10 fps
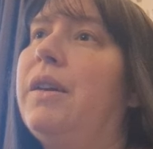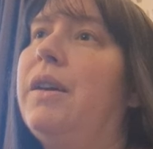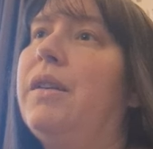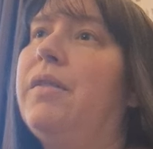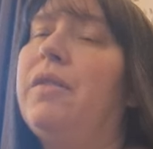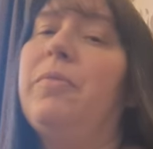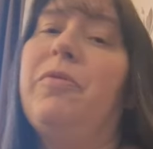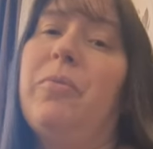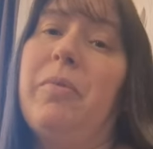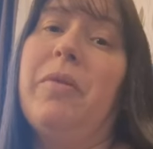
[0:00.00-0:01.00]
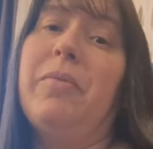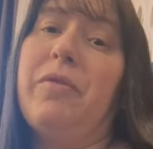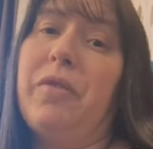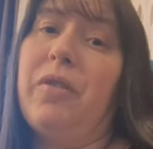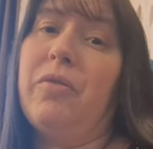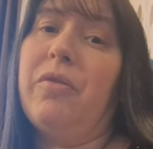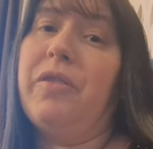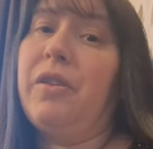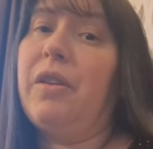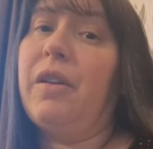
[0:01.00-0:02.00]
Yeah, just before my mum's funeral, a
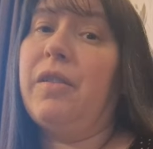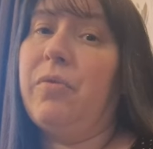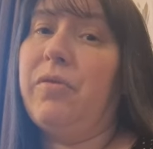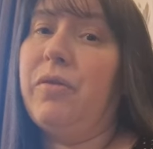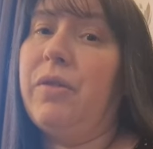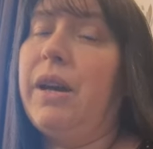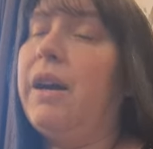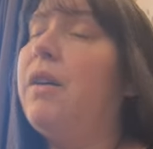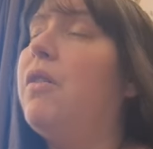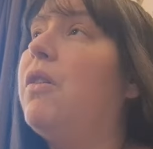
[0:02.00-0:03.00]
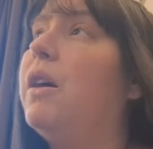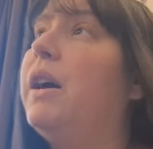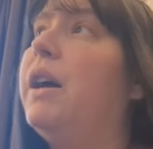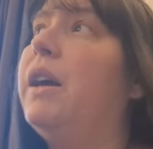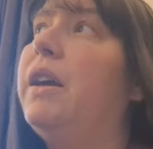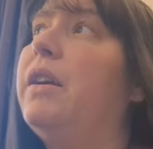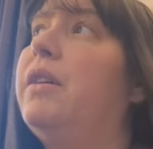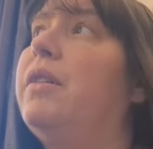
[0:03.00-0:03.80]
few days before that, I